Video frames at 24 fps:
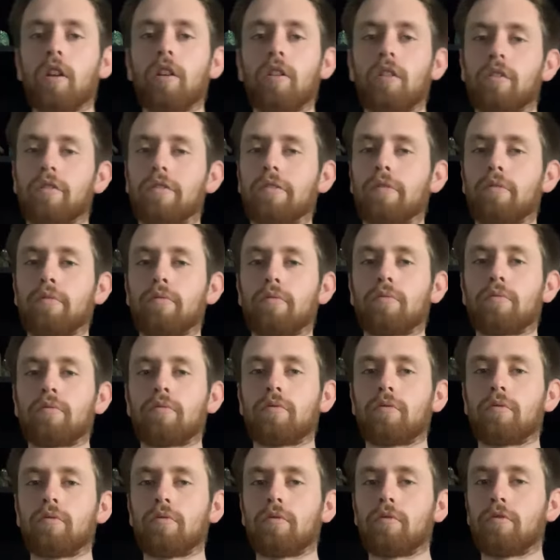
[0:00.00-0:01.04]
So,
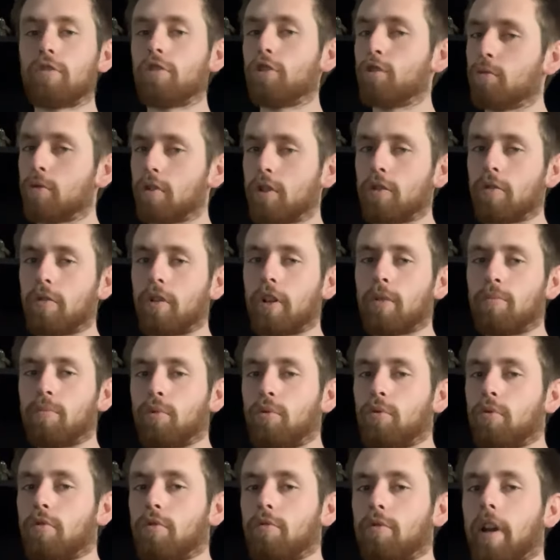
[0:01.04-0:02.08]
do you want to know how to
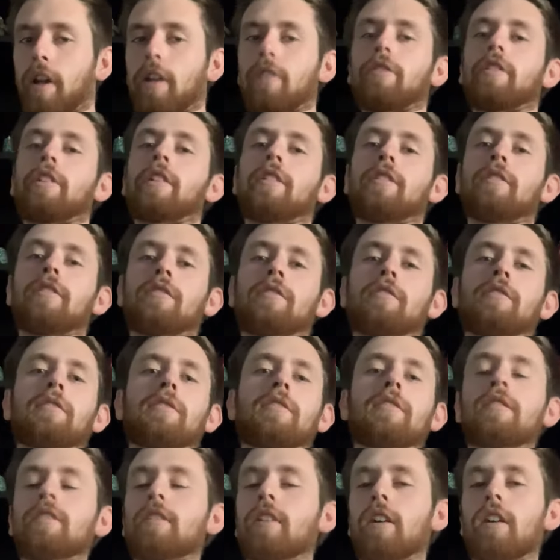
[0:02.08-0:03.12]
bowl correctly?
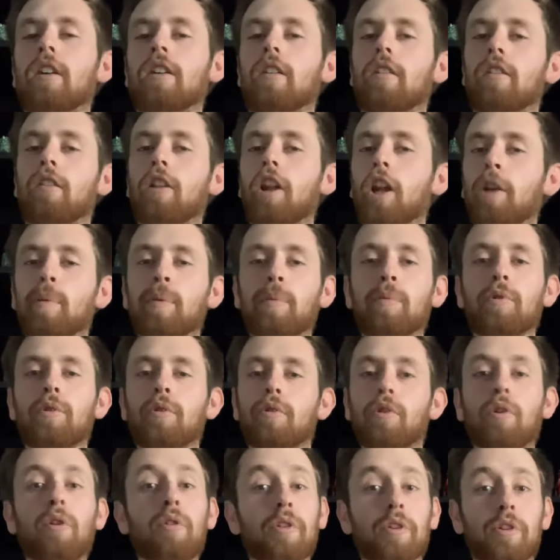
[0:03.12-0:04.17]
A lot of people don't
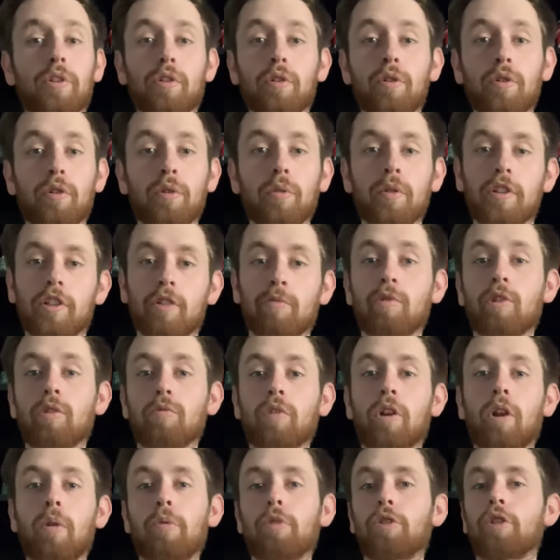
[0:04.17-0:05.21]
know that they're doing something
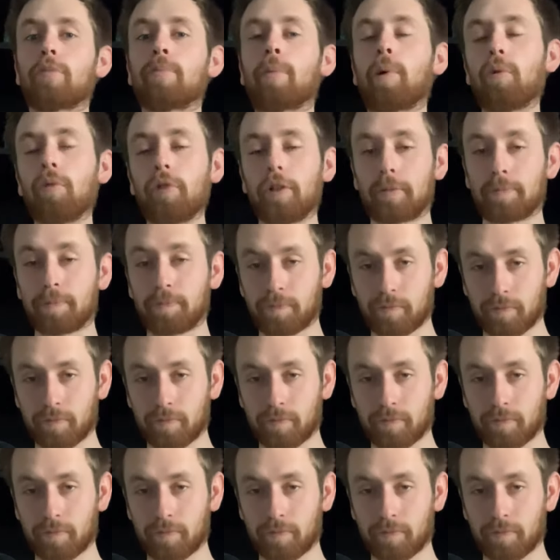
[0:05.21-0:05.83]
wrong with their bowling.